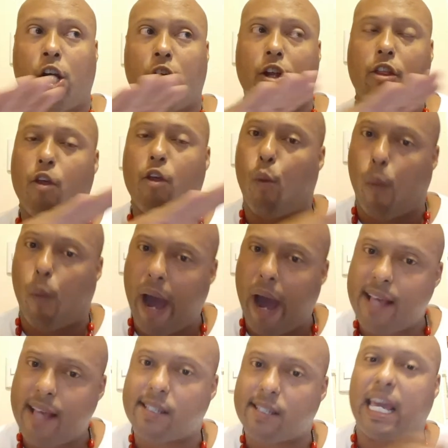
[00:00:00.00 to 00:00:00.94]
the
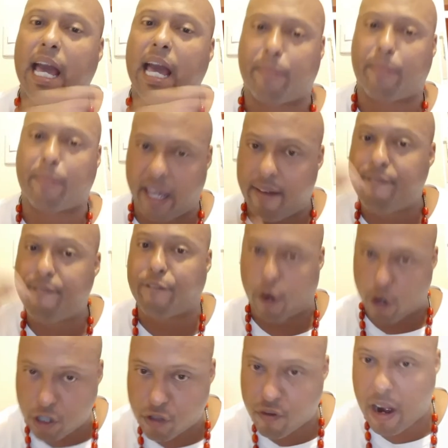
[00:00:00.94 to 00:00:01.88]
West kept getting
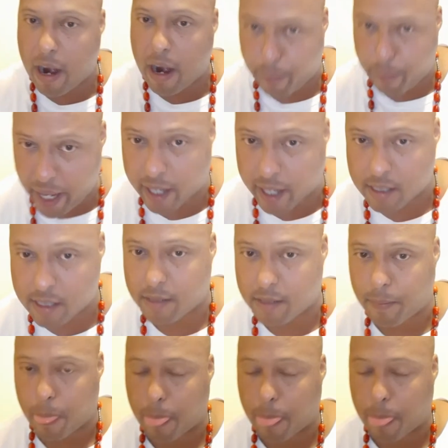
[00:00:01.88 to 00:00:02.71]
first-round picks.